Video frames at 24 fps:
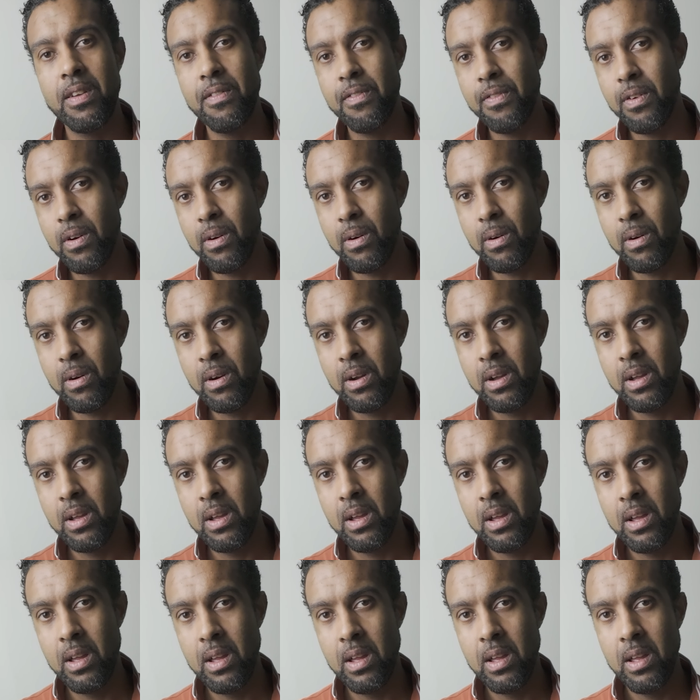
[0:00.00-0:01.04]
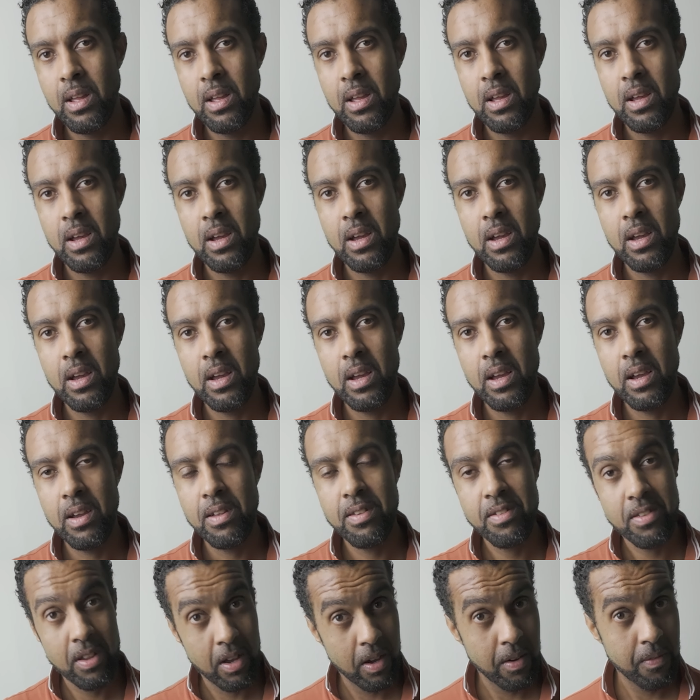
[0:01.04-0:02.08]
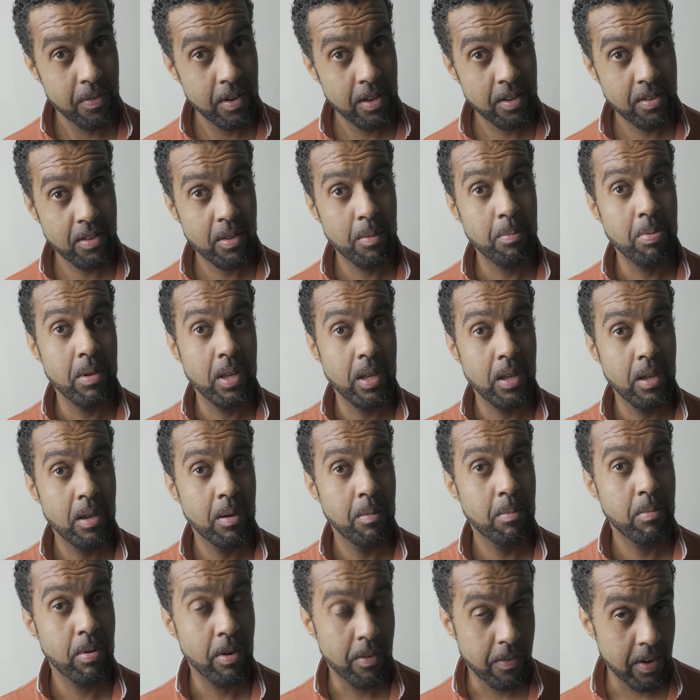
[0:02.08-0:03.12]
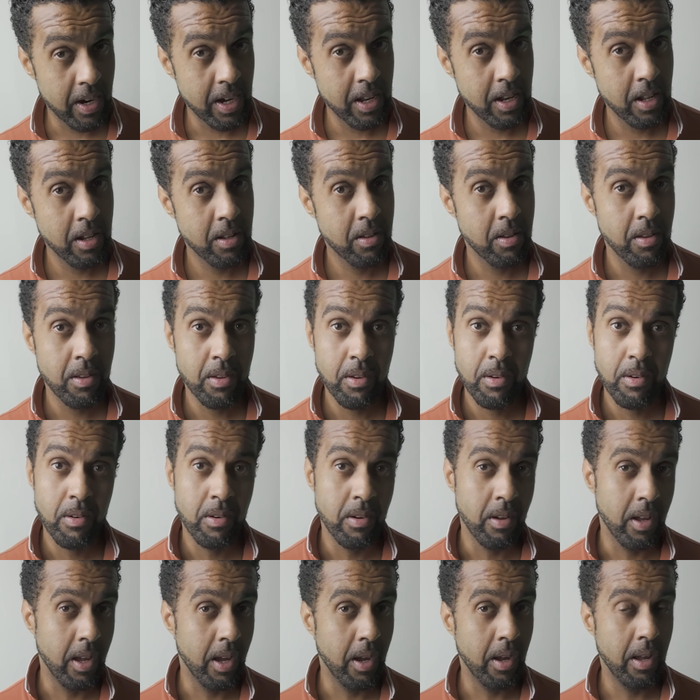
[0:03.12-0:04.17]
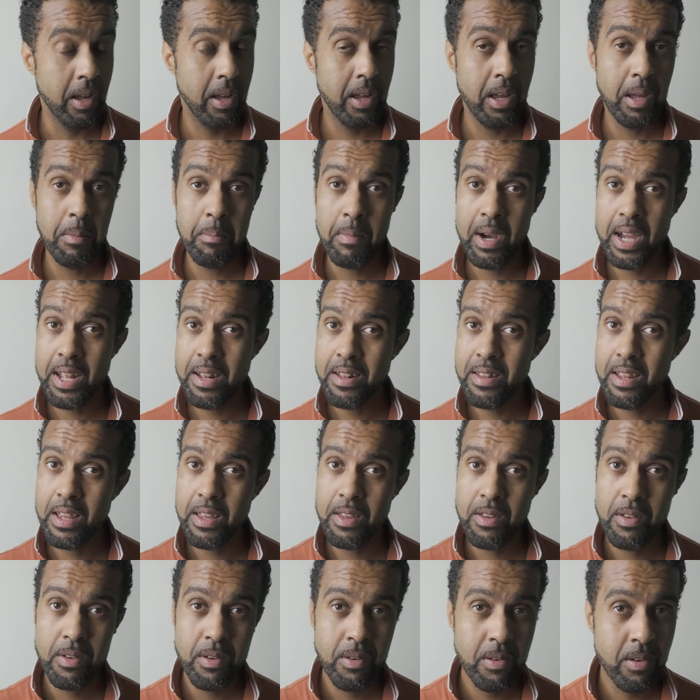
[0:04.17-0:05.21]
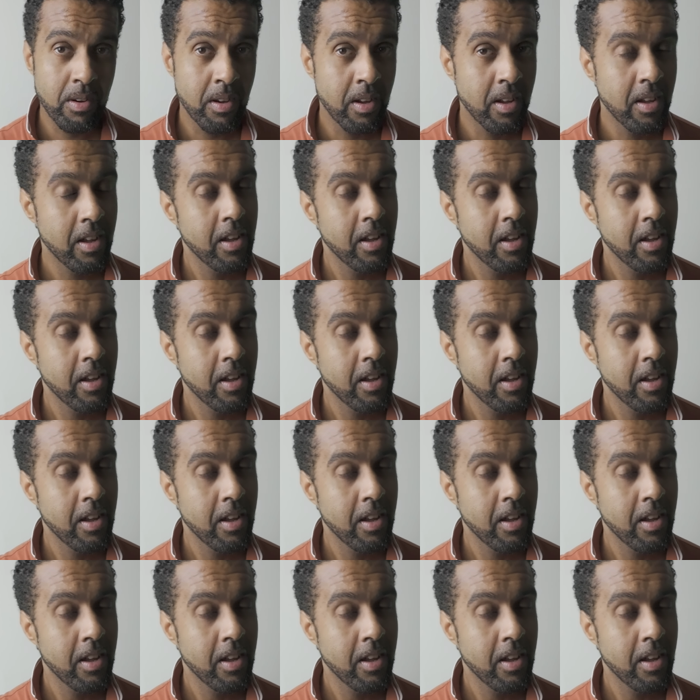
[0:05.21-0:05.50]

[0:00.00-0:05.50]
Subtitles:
for a service to be provided to you, it might take you